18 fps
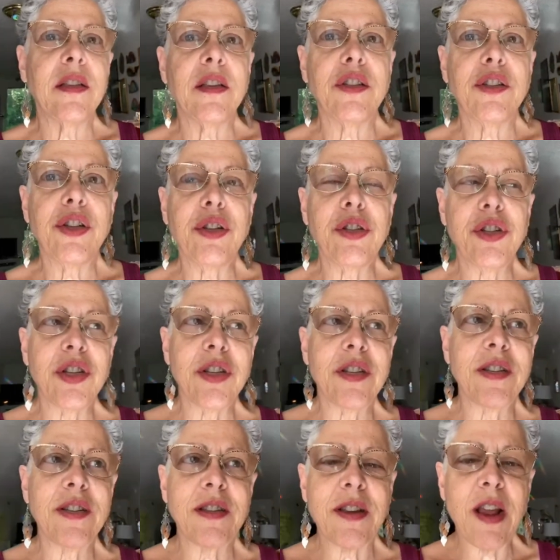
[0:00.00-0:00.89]
to
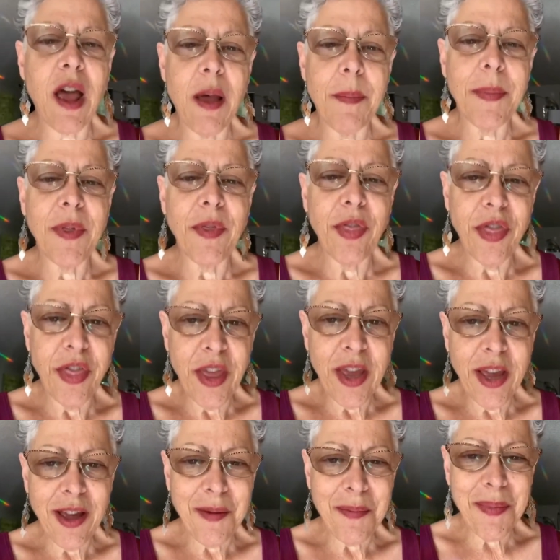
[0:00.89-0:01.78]
just stop and
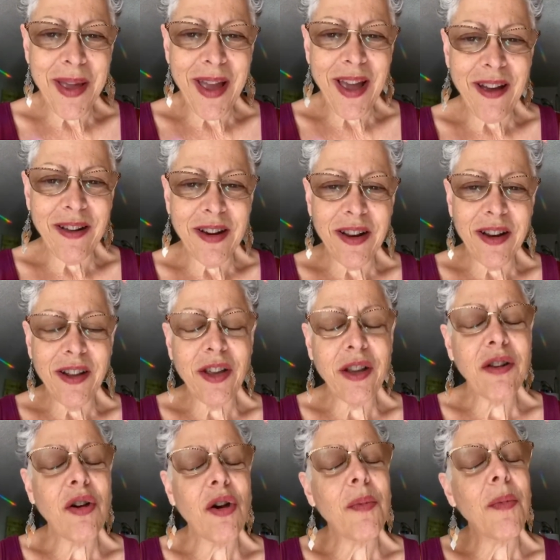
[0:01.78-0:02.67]
think about it. You
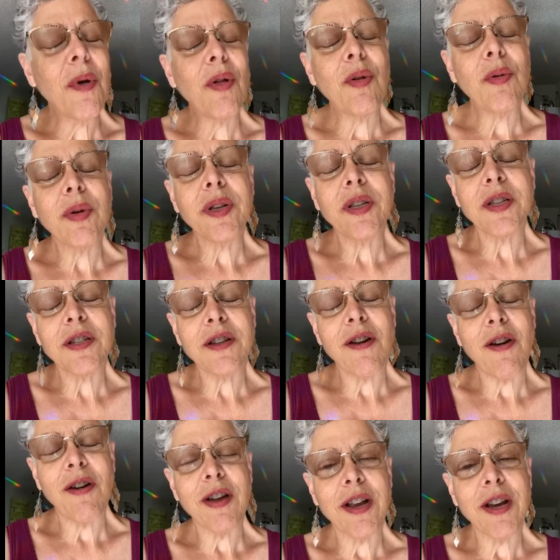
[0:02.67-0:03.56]
know, I'm always
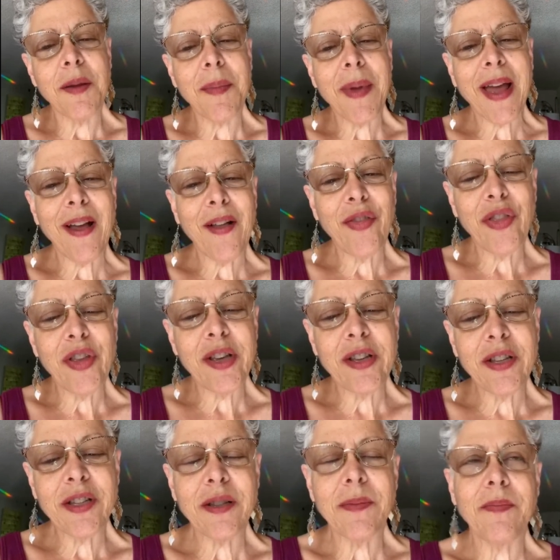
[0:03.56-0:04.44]
talking about
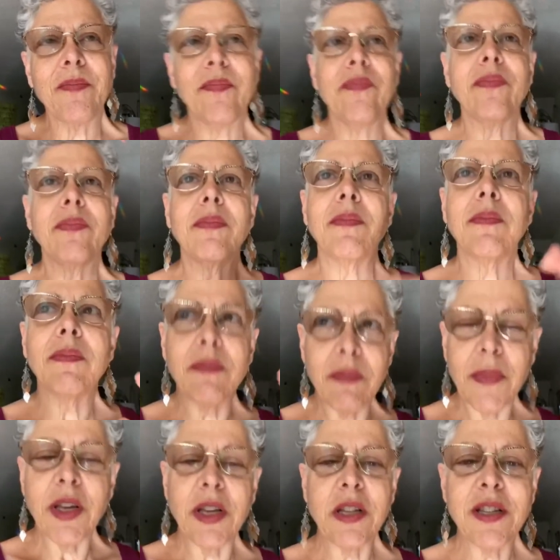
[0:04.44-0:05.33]
this.
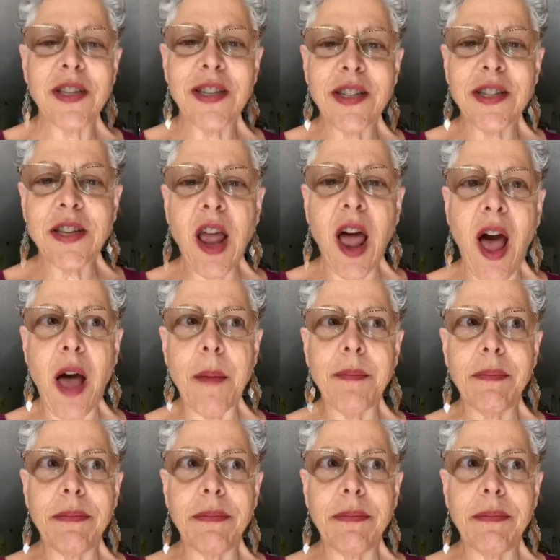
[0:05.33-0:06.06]
Stop.